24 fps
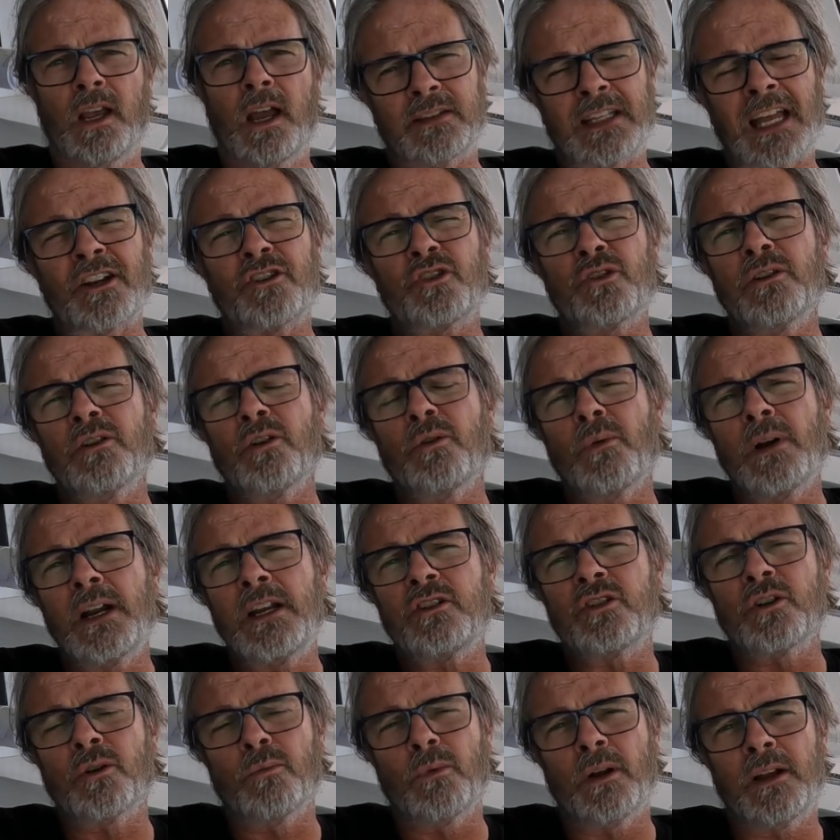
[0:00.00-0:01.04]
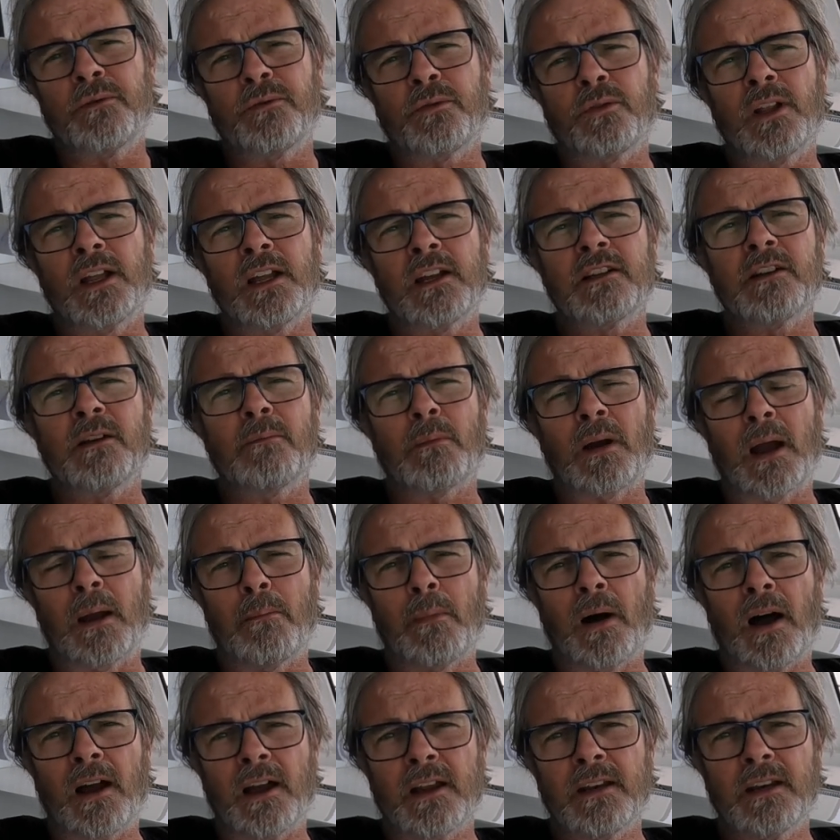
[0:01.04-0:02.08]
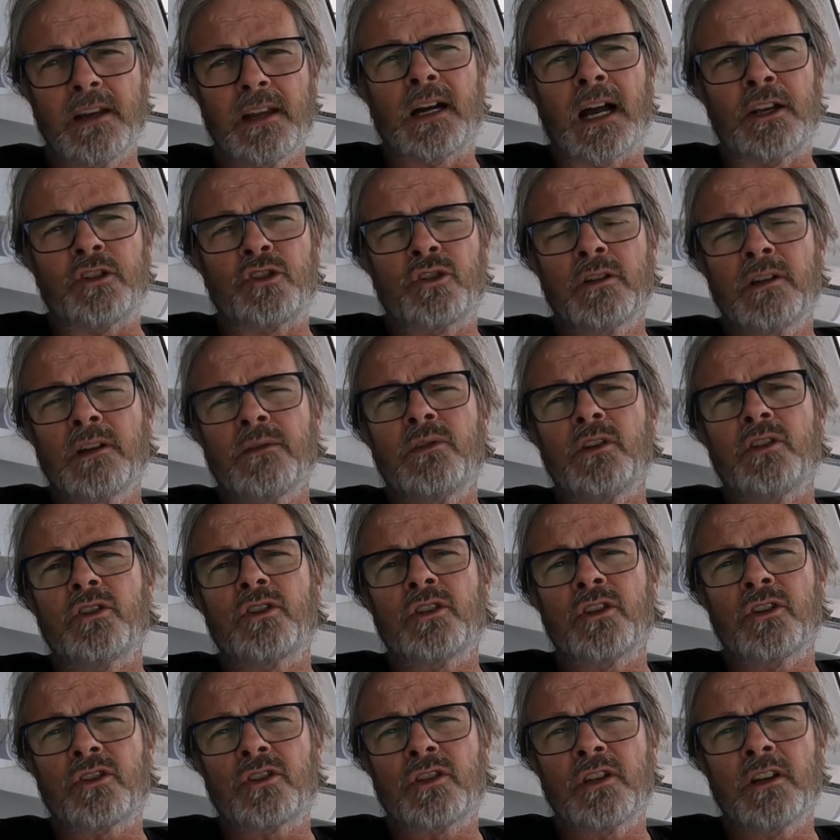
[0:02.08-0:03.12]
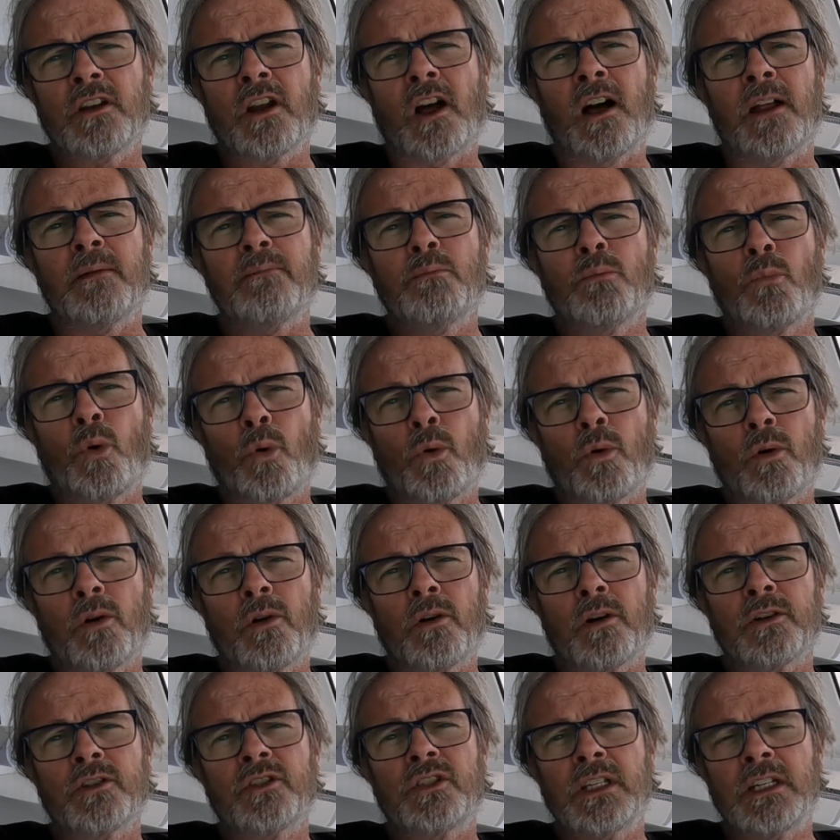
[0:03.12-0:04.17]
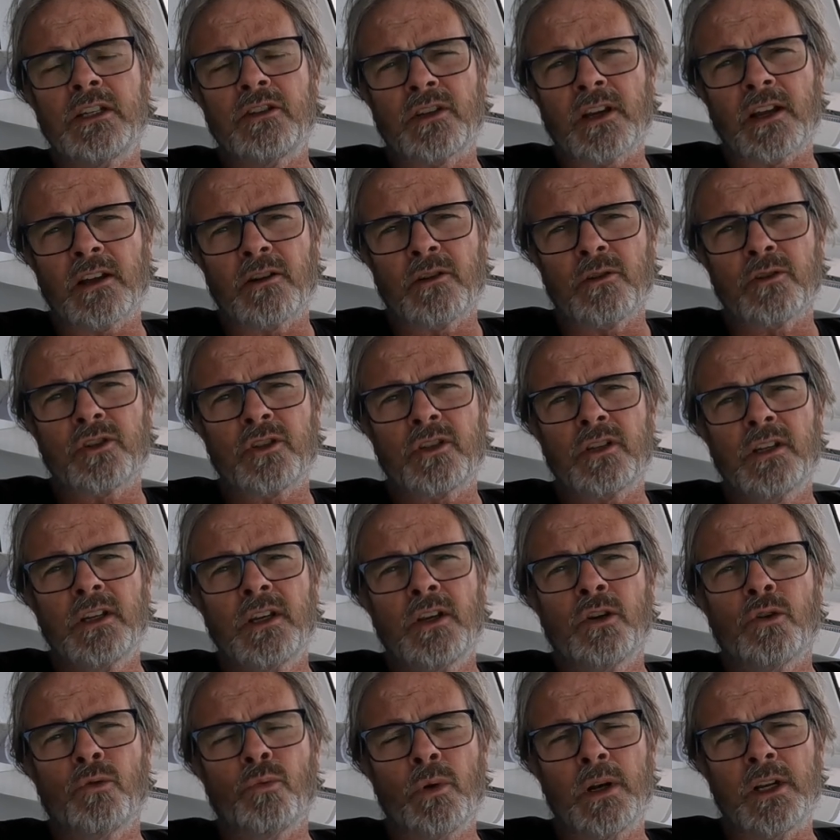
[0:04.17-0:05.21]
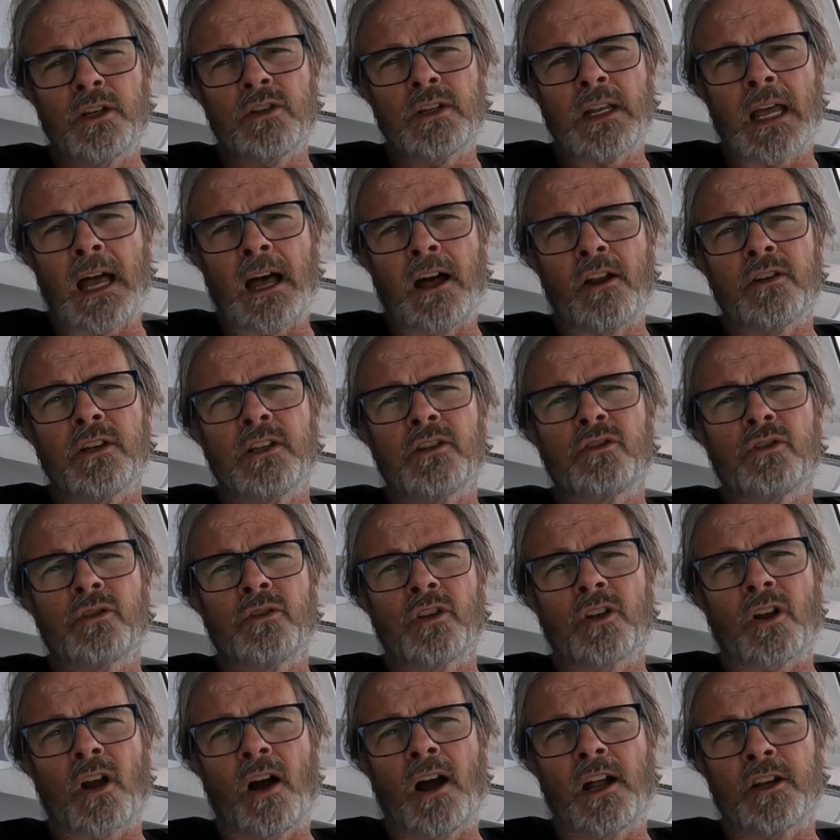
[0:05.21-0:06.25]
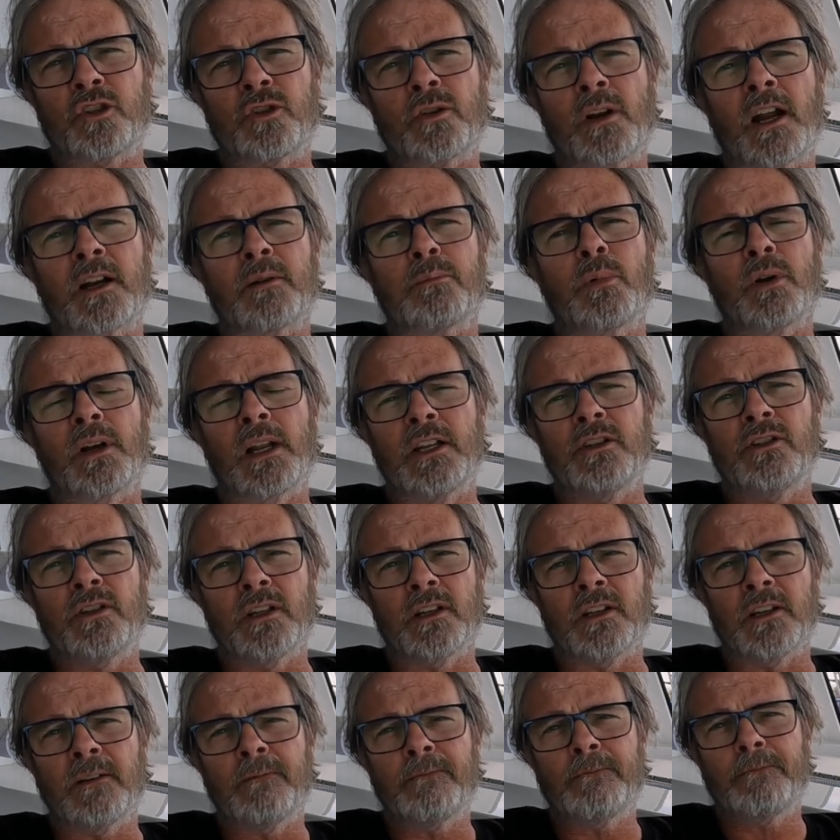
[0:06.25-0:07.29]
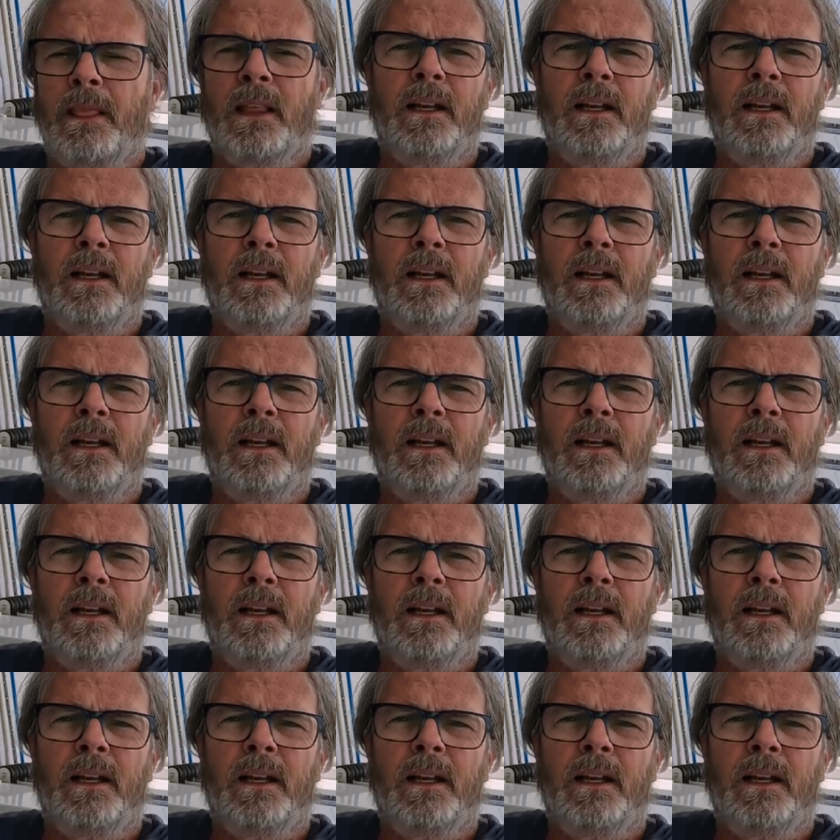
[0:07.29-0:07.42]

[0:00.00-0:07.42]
That should have raised a red flag in my mind. I should have insisted on more details written down into the contract, but I didn't.